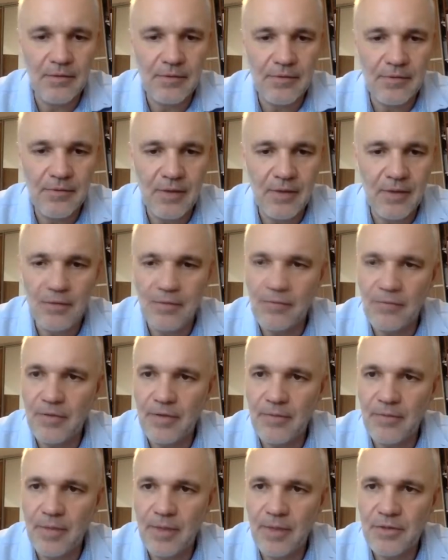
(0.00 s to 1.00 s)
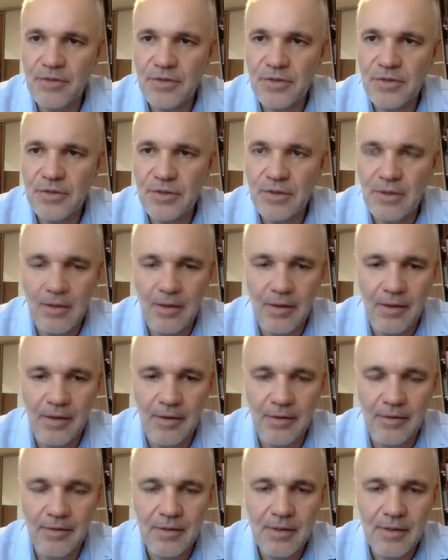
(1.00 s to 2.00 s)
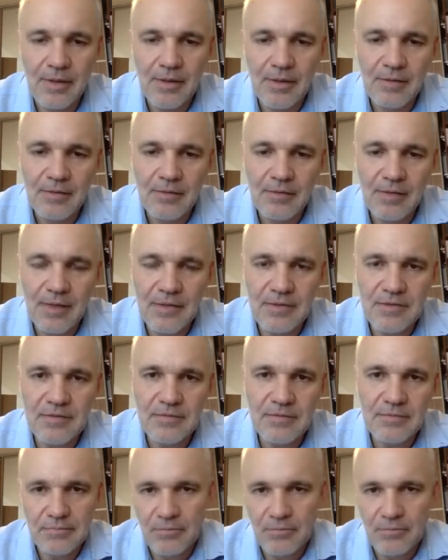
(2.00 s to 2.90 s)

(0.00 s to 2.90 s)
thank you very much. That's